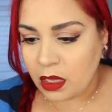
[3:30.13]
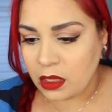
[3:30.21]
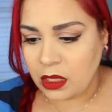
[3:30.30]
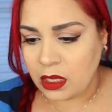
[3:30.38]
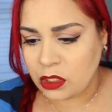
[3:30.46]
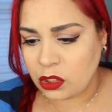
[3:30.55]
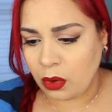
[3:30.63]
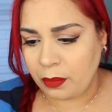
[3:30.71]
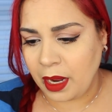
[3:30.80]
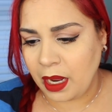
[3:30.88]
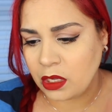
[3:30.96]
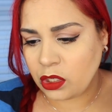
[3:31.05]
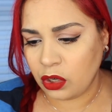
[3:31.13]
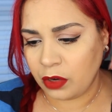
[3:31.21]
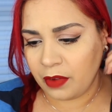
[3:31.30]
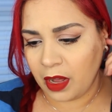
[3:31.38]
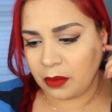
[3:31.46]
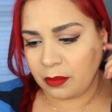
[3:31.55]
The Sormé Extreme
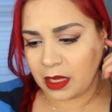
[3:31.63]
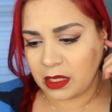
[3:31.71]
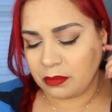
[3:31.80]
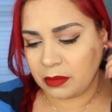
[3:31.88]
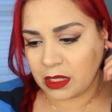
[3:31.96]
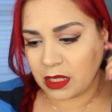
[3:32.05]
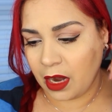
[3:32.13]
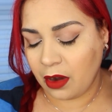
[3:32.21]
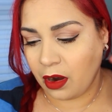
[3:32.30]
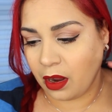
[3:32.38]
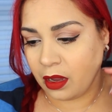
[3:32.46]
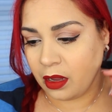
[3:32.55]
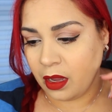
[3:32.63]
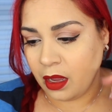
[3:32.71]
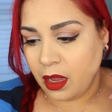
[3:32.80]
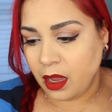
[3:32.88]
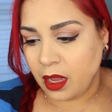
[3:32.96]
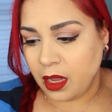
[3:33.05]
Volumizing Mascara
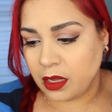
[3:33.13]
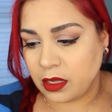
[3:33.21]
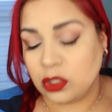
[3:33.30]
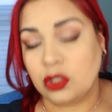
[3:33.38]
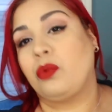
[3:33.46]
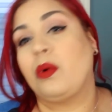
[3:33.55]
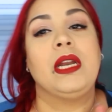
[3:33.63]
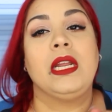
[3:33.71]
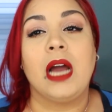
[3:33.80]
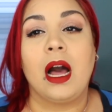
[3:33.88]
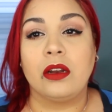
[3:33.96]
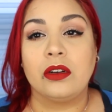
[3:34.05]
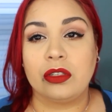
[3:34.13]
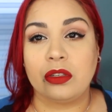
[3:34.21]
is twenty dollars.